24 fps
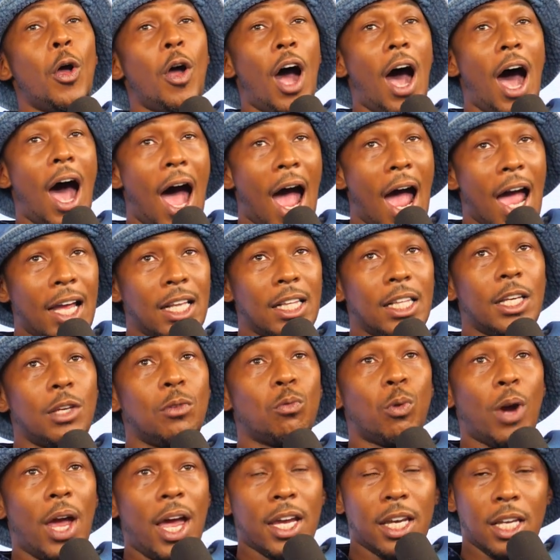highly
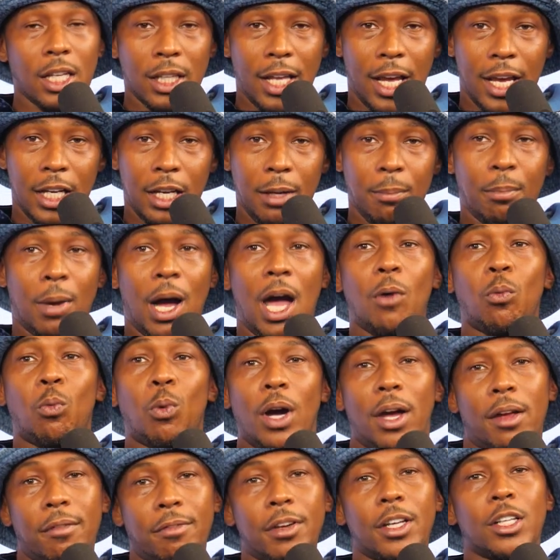regulated by
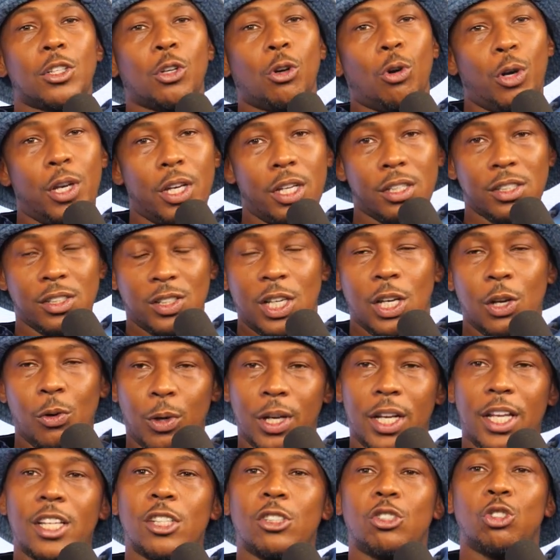what Victoria's
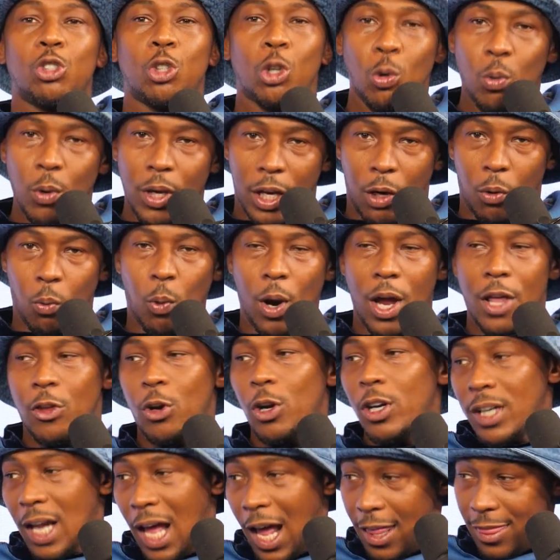Secret is doing,
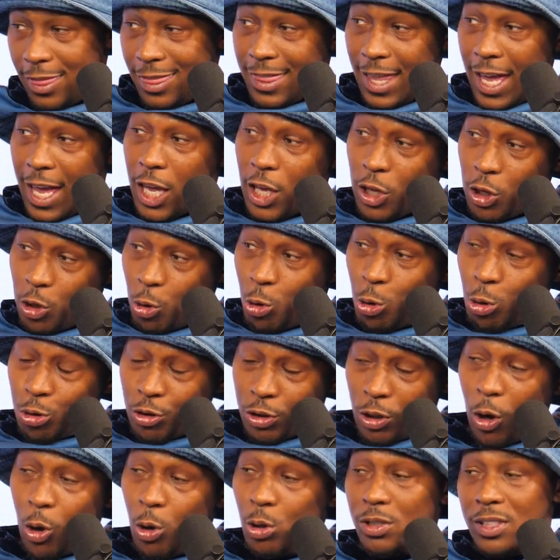whether or not they use
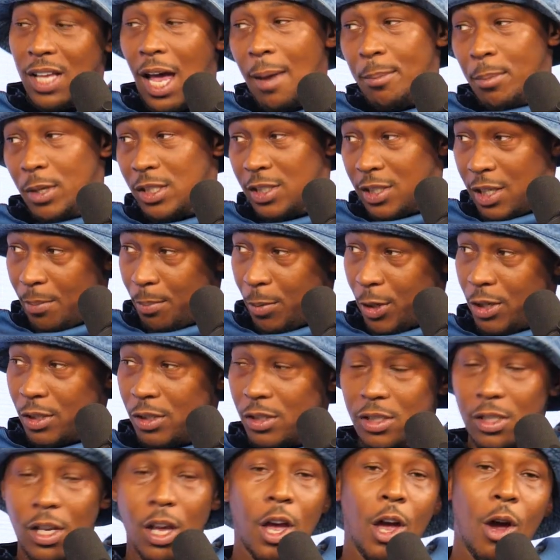those type of
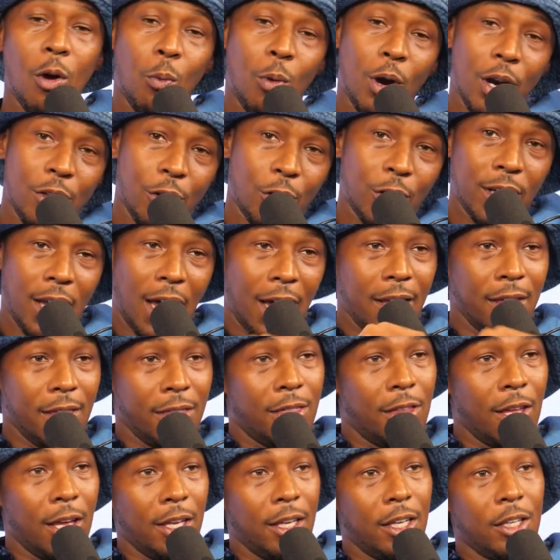zippers, whether or
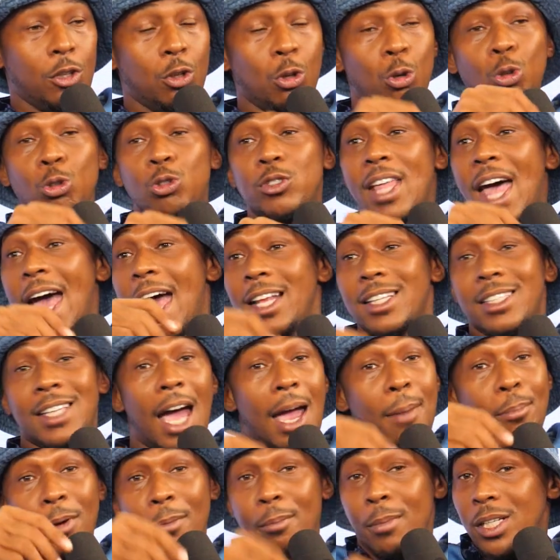not they use that
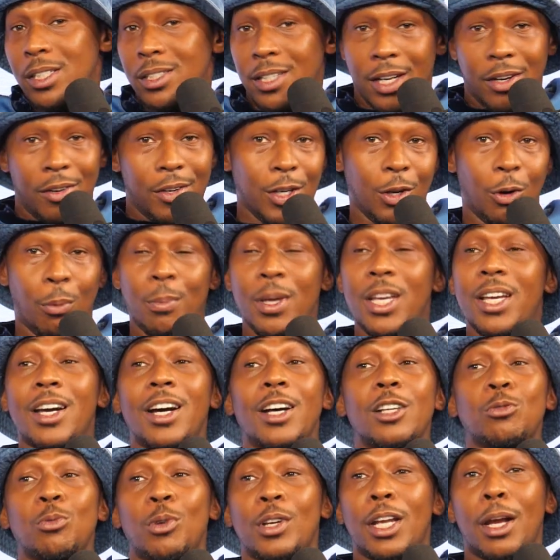type of material.
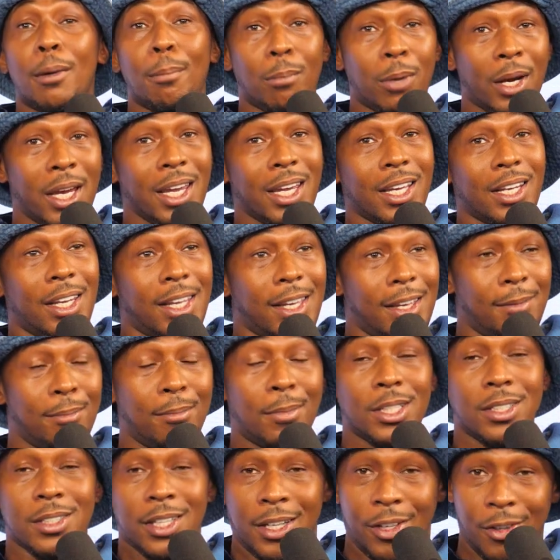Because when they're bringing in
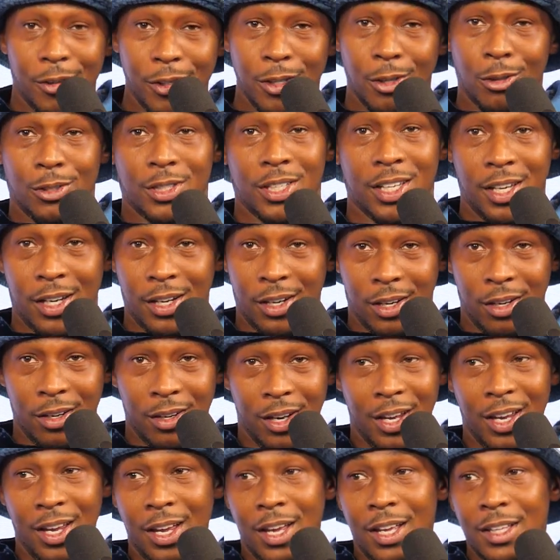materials here,
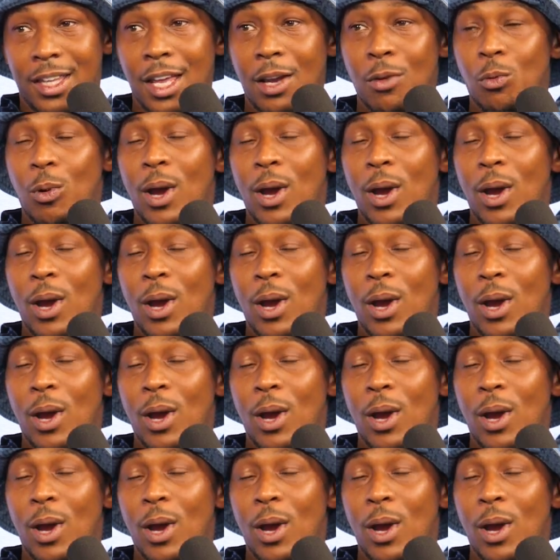they